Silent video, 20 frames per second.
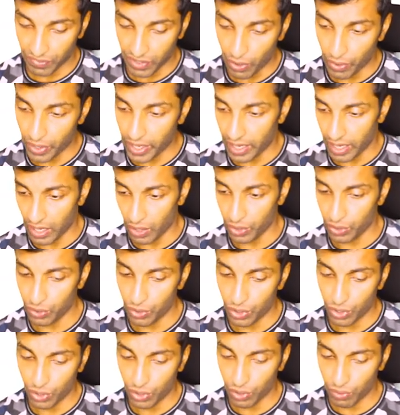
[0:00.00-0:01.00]
Okay, now
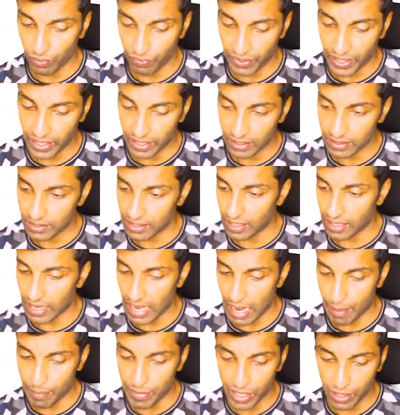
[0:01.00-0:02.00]
you know wheat is a
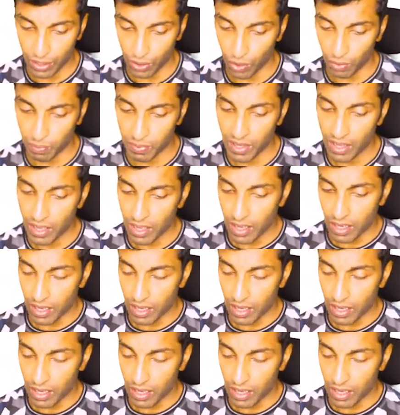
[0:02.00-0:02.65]
rabi crop,